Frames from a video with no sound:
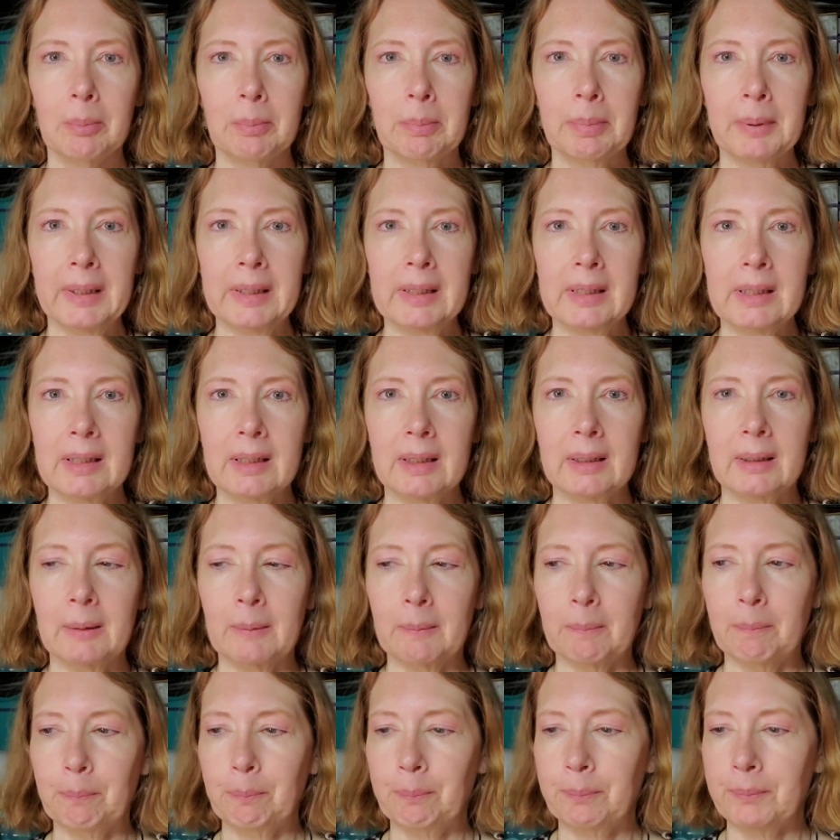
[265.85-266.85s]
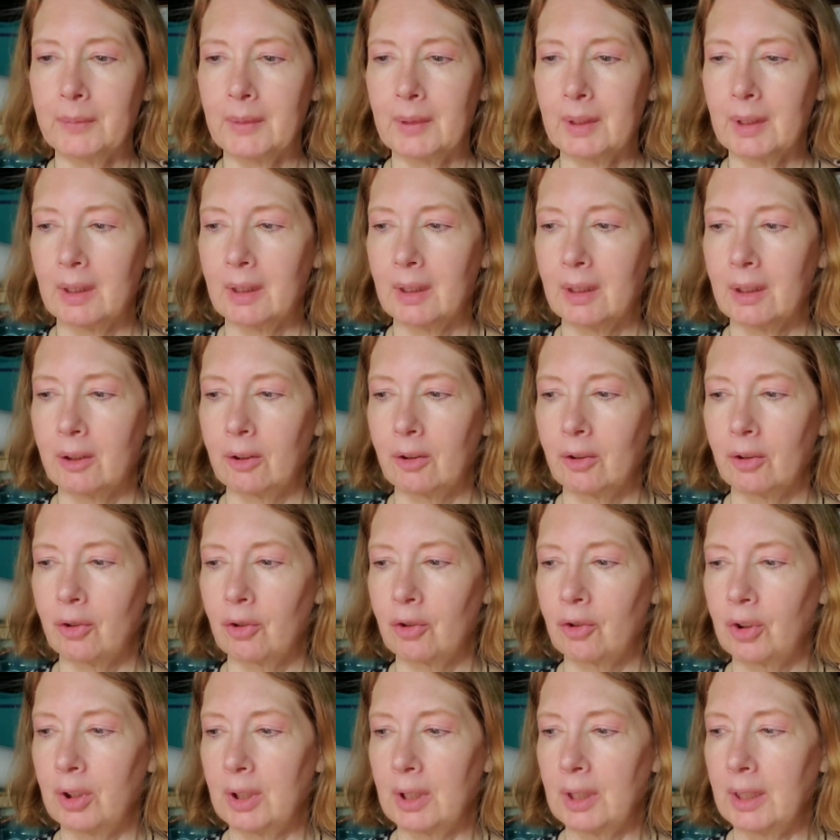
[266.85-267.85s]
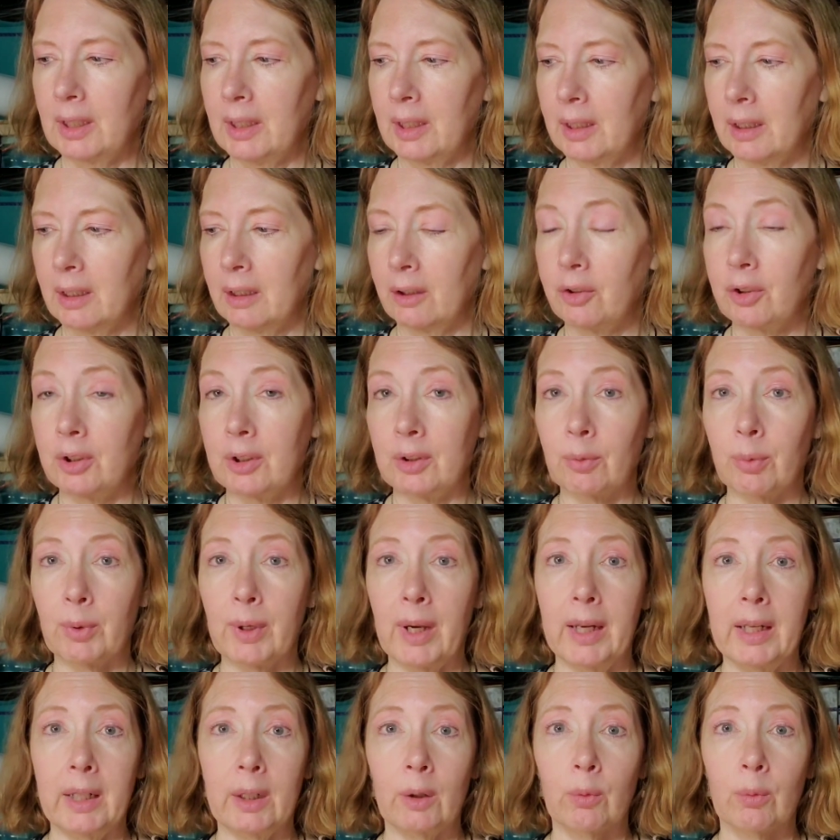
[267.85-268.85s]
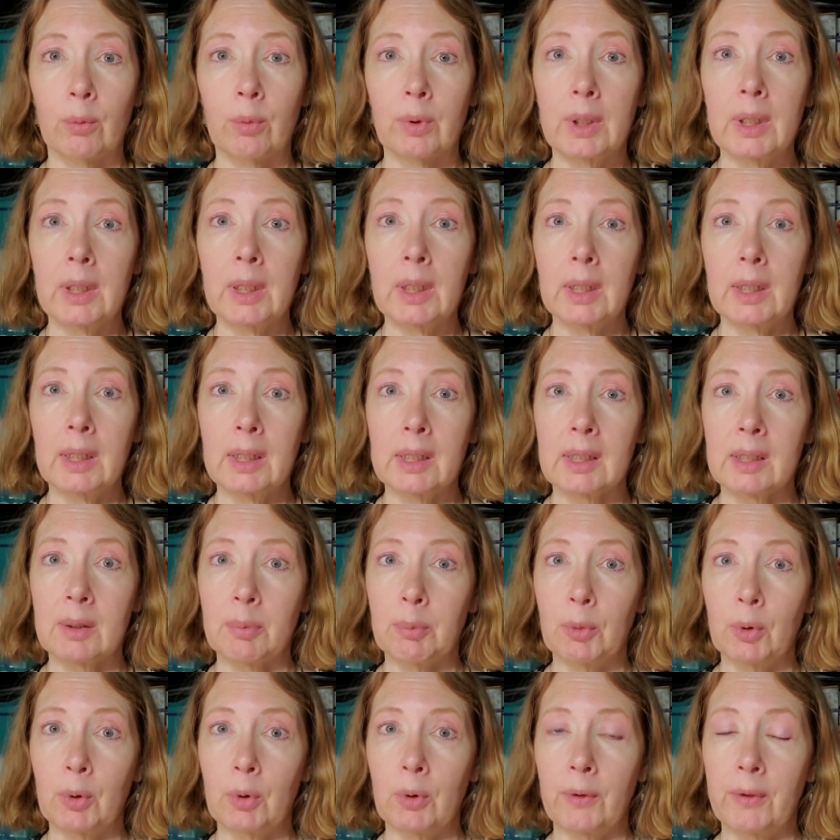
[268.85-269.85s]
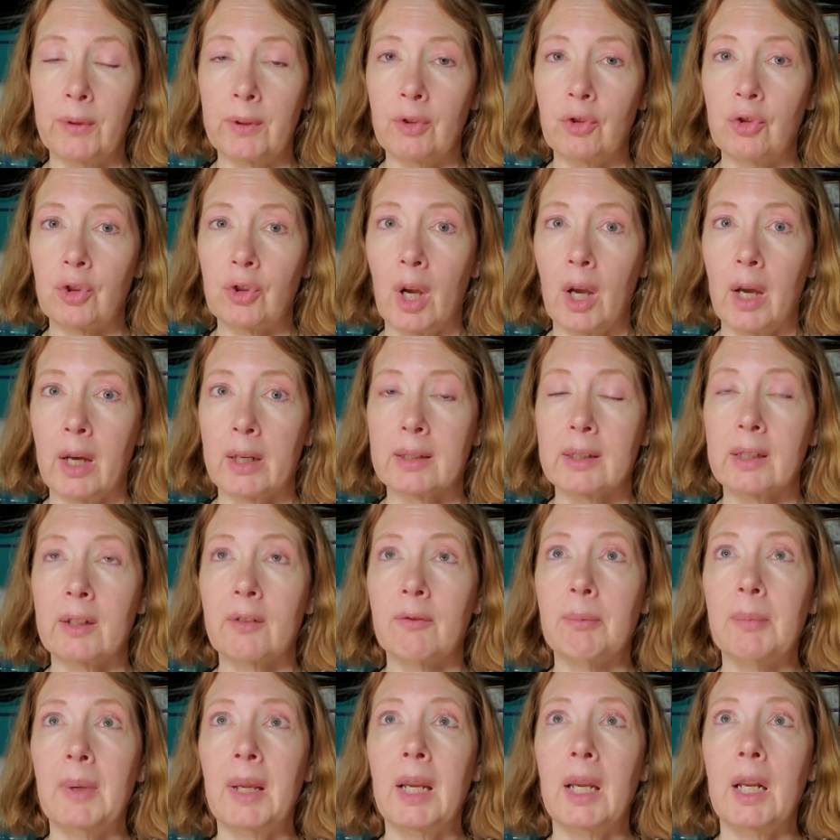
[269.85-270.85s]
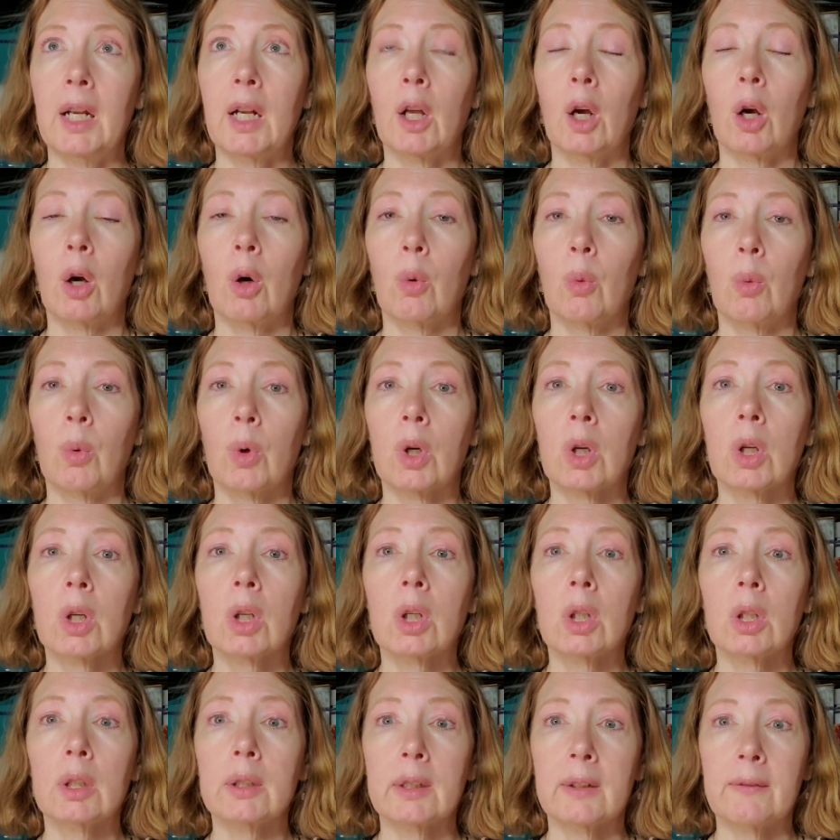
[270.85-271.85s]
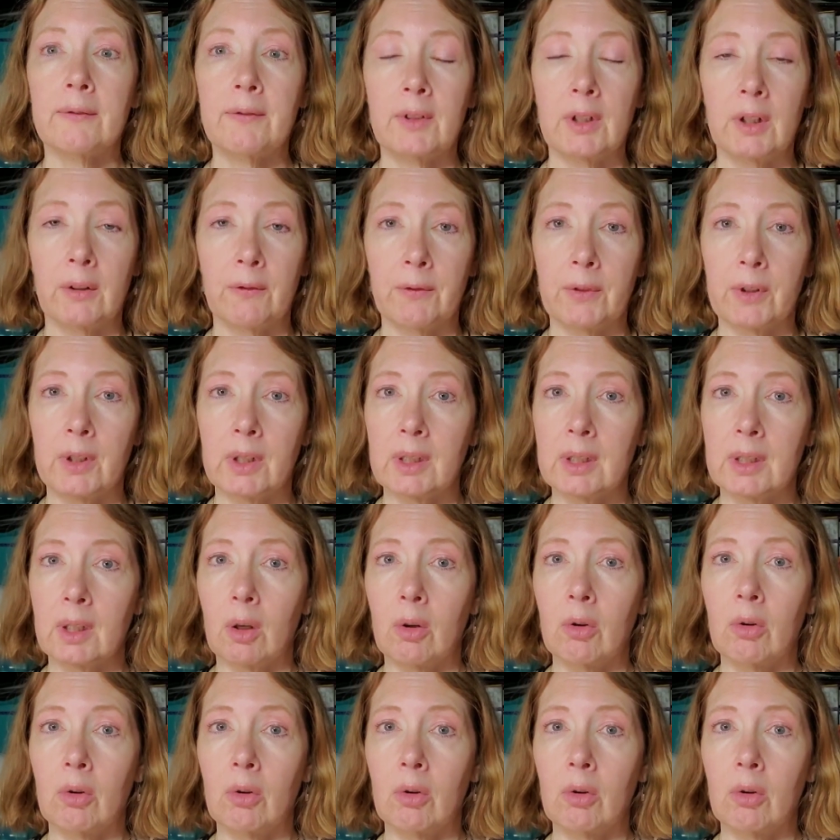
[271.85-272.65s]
But she's riding really smooth. The shocks have made a world of difference.